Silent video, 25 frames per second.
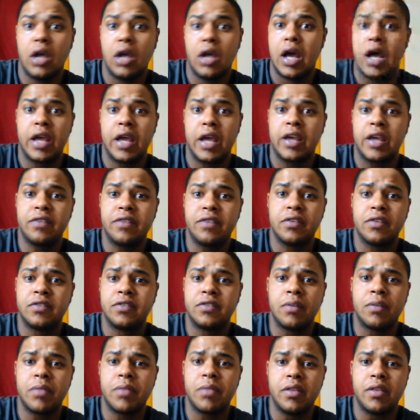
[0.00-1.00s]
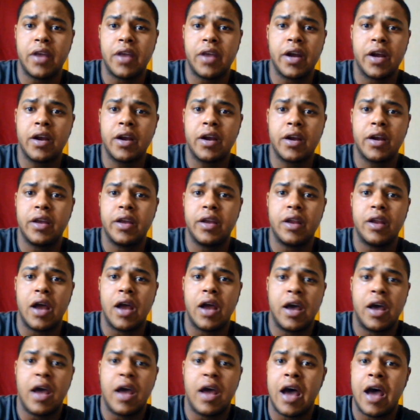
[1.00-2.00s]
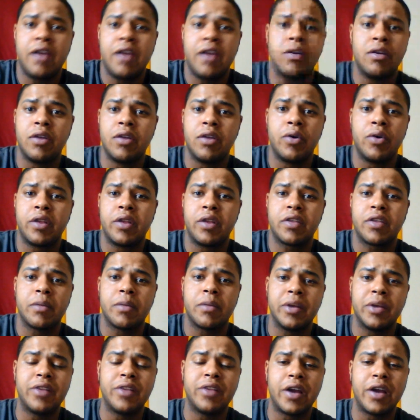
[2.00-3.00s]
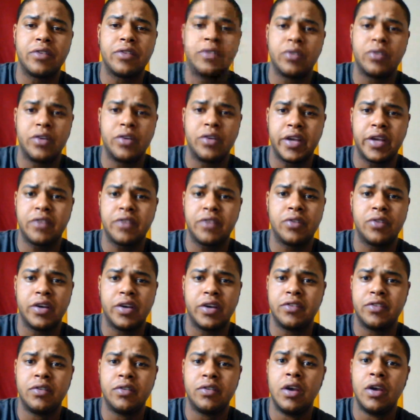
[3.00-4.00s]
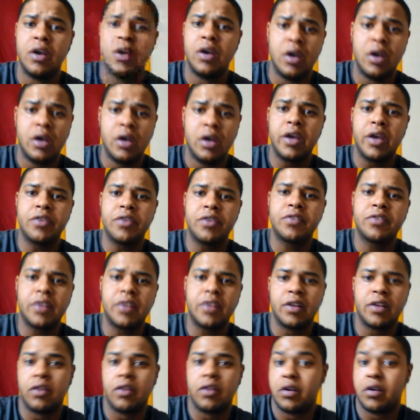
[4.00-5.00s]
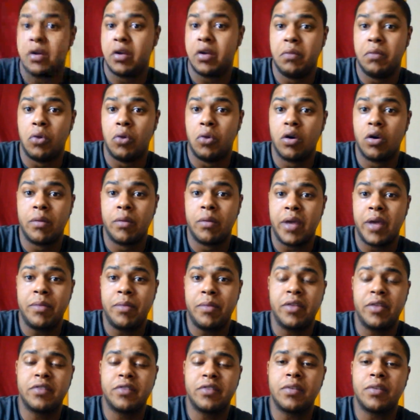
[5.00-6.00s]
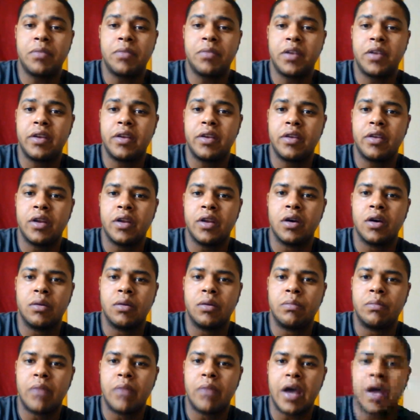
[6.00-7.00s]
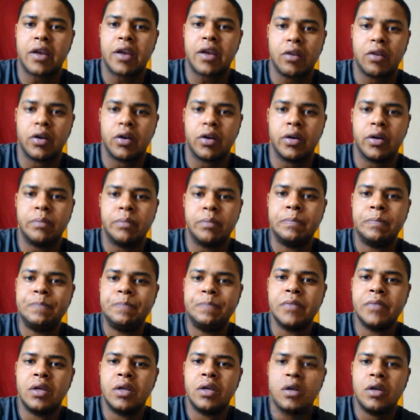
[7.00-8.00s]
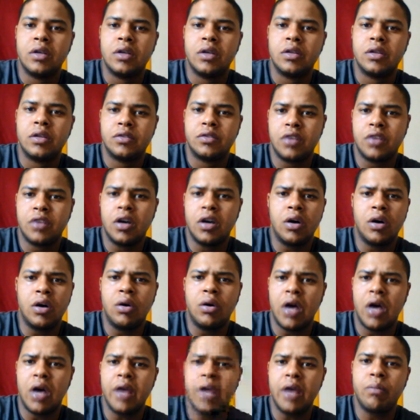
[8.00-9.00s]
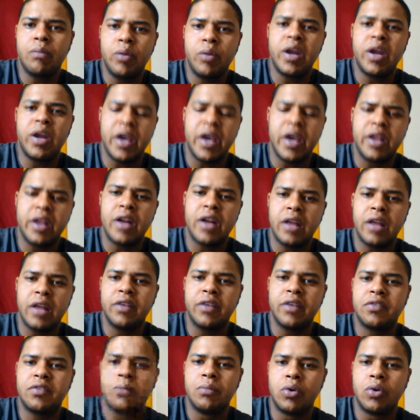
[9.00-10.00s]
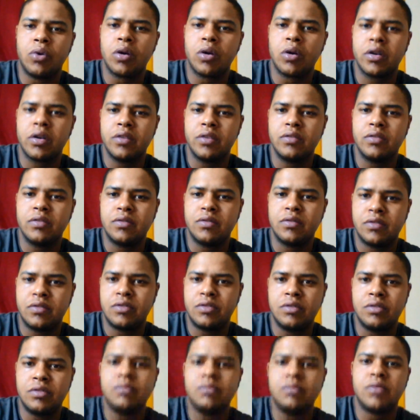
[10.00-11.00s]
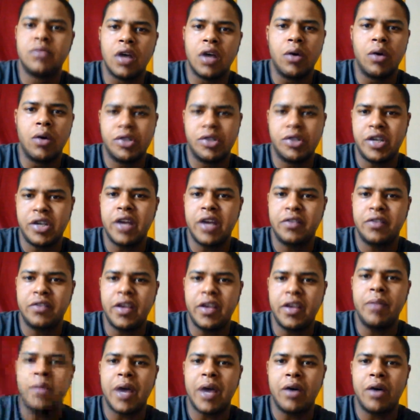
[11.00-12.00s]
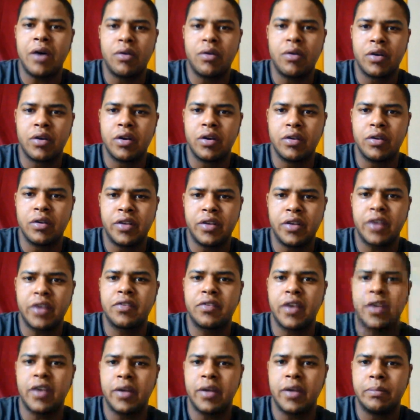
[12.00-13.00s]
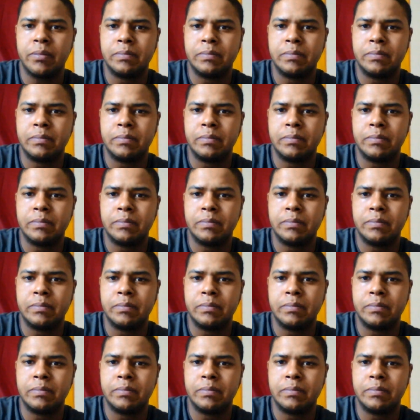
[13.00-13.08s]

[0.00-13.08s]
I guess there's something there, and I don't know anything about dinosaur dick, so I was interested in learning more. Maybe there's something, I could learn. So I went ahead and I listened more and saw what she had to say about her dig site.